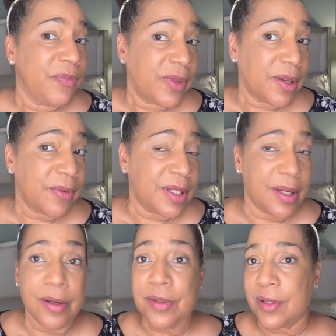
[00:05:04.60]
the
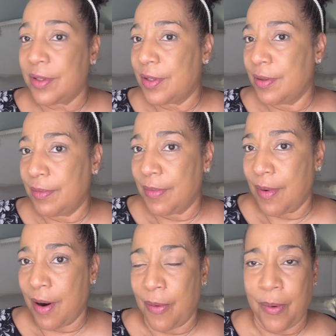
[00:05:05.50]
results
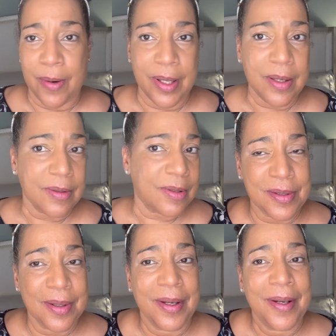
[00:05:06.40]
are worth it.
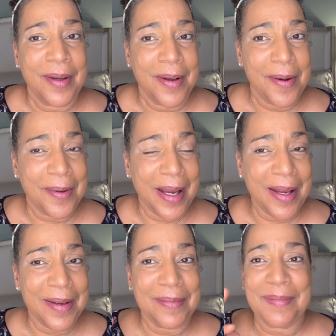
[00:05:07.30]
Okay,
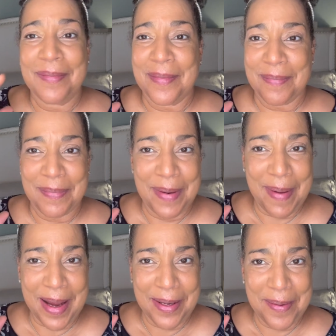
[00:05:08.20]
be back in a